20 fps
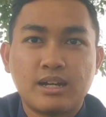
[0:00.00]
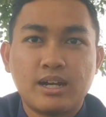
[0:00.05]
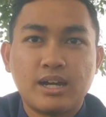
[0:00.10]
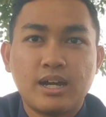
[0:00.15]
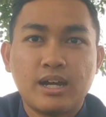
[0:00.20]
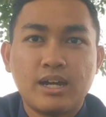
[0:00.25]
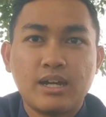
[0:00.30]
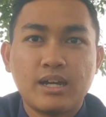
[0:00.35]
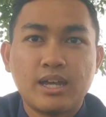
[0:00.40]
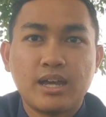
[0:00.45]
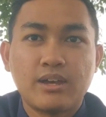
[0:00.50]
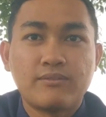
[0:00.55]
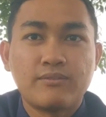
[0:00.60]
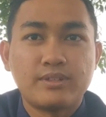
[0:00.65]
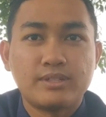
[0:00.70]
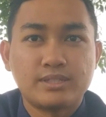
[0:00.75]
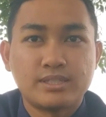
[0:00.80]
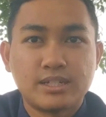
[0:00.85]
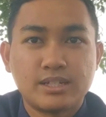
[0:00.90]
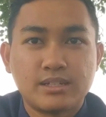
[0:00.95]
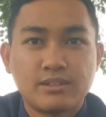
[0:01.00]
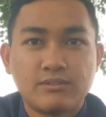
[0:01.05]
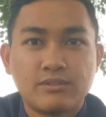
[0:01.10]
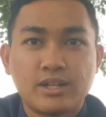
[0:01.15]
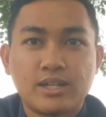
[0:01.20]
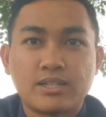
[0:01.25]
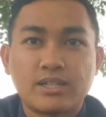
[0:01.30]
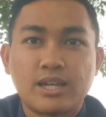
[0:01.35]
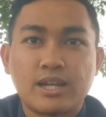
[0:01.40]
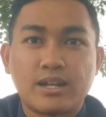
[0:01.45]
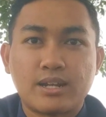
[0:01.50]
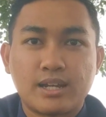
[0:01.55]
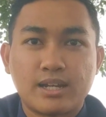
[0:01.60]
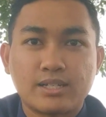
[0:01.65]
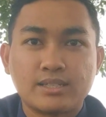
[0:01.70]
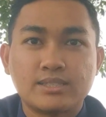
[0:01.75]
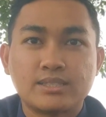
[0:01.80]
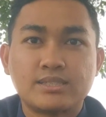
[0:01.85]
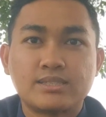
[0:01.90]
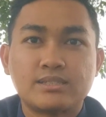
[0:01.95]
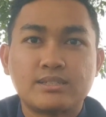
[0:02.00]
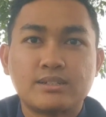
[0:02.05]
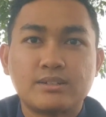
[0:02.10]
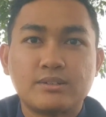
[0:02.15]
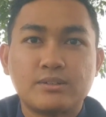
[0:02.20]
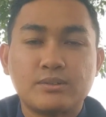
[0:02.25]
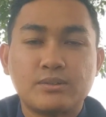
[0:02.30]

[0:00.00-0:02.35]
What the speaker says: I have listed United Airlines,